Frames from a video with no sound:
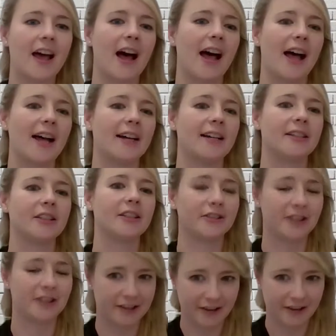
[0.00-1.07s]
and
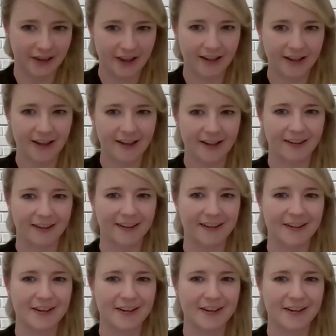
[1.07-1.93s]
critical thinking